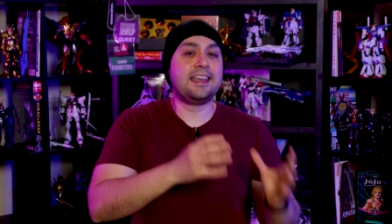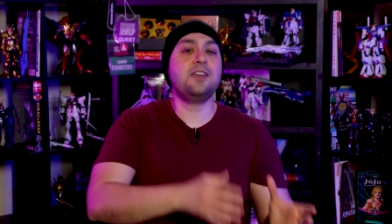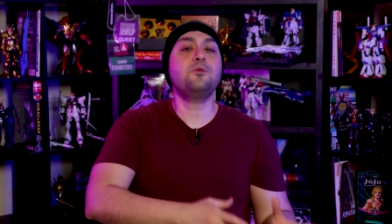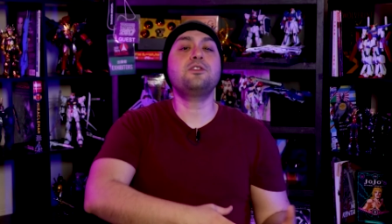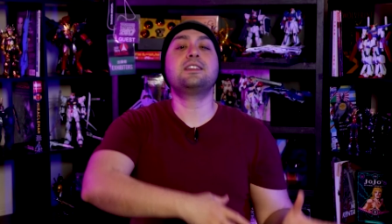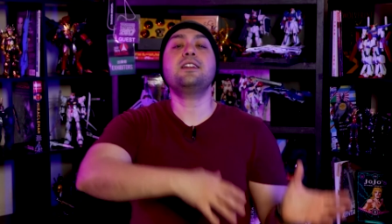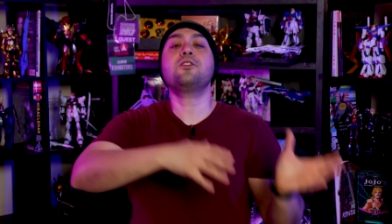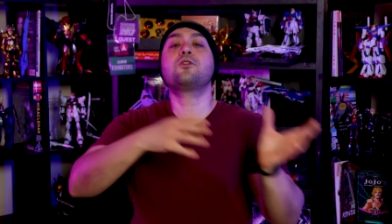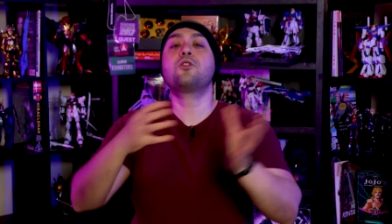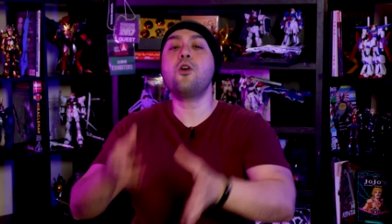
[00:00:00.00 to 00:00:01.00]
he would
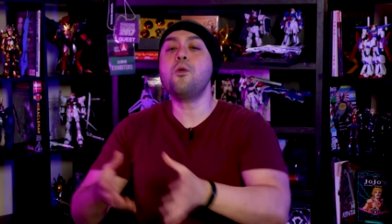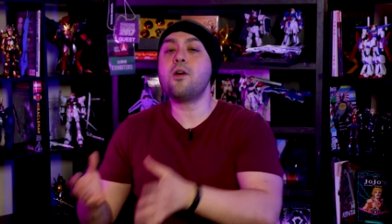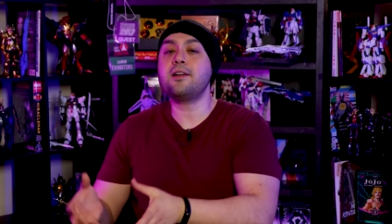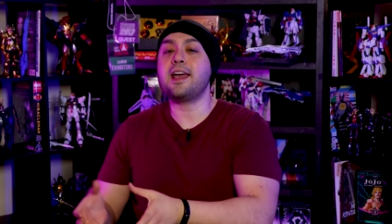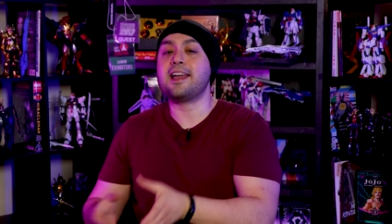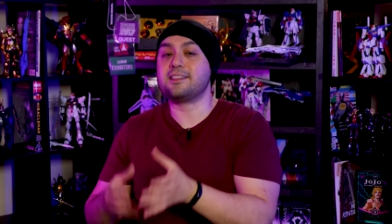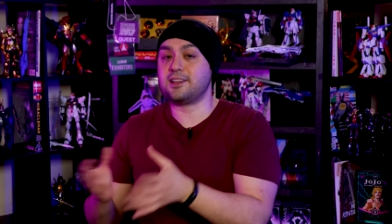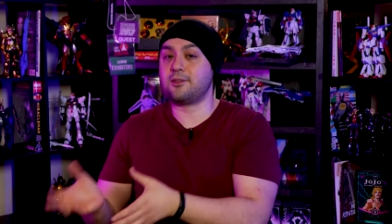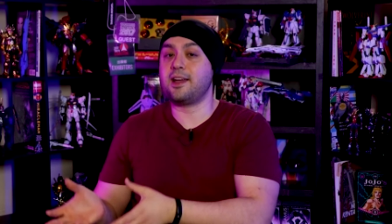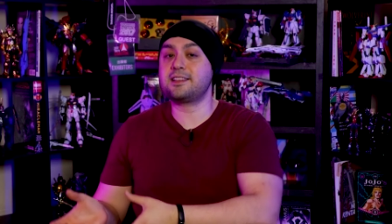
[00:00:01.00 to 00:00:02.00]
then go on and
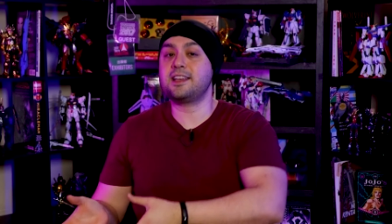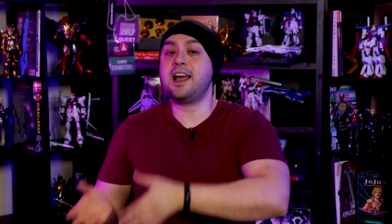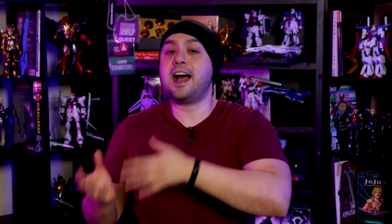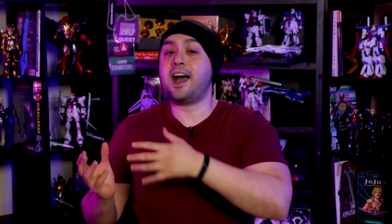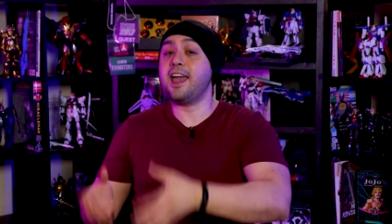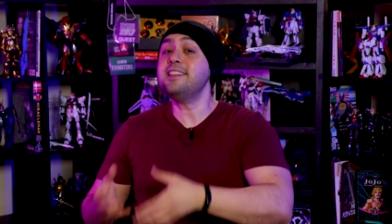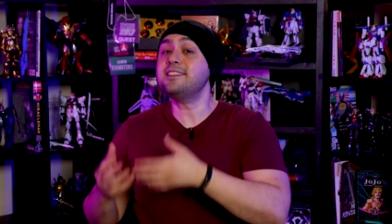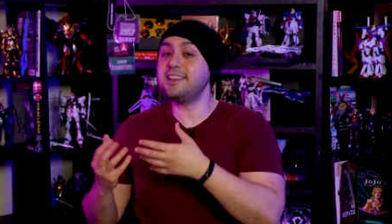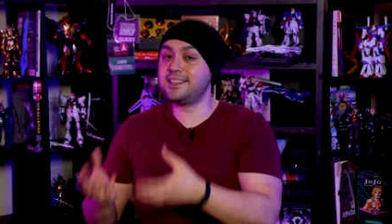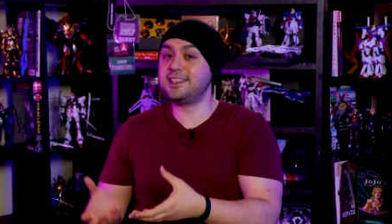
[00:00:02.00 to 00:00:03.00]
direct a
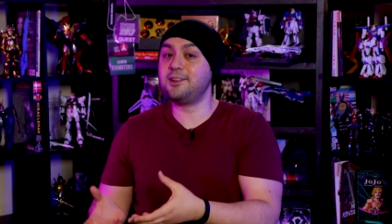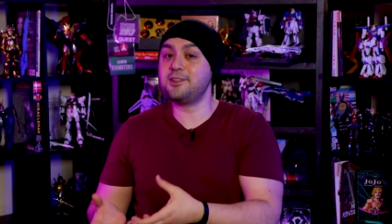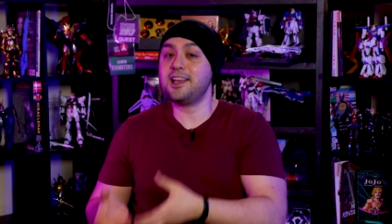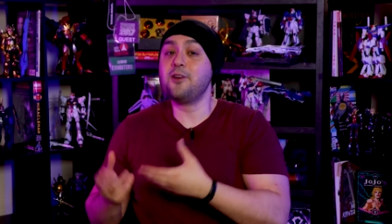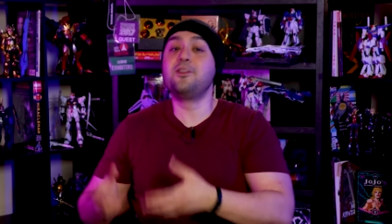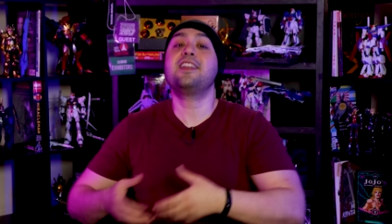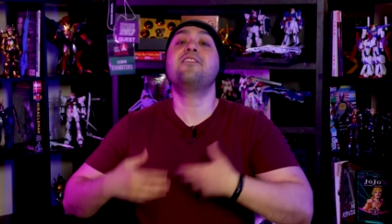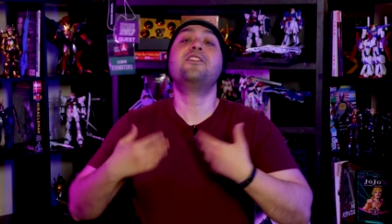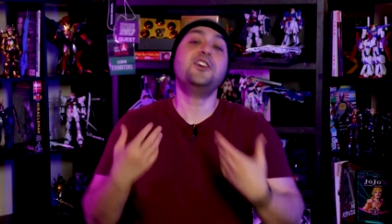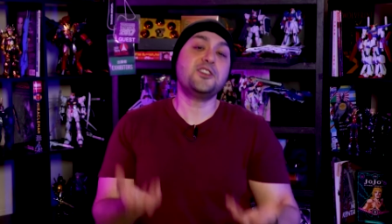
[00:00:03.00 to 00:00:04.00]
hentai series with a
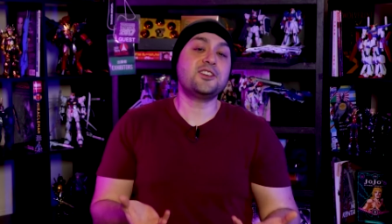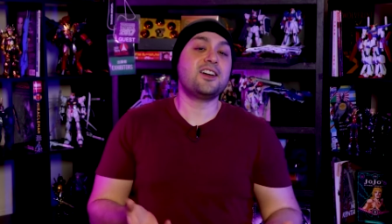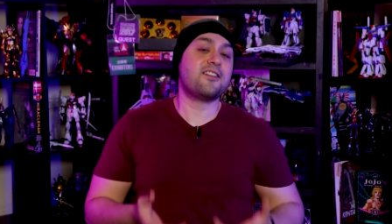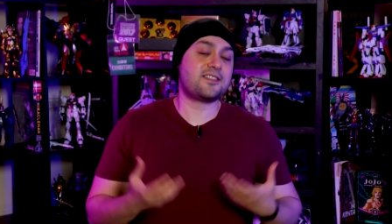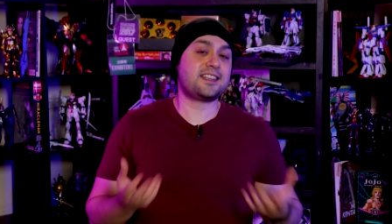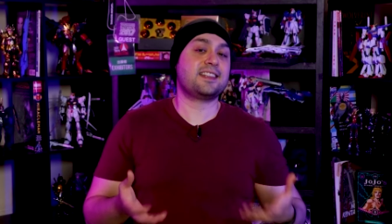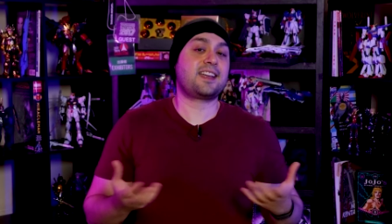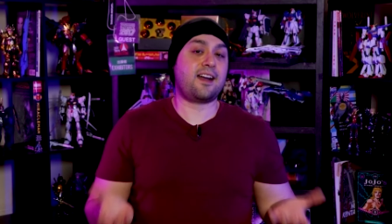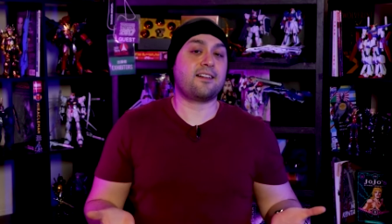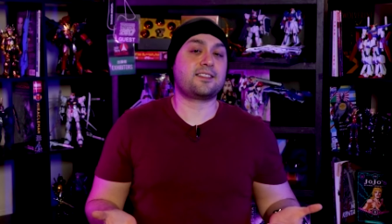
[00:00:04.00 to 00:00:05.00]
version of
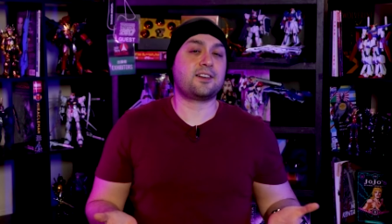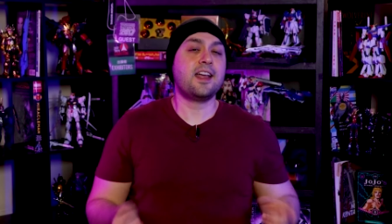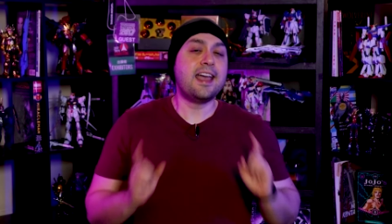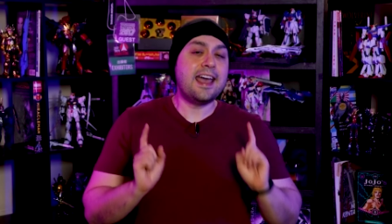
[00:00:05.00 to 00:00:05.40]
said character.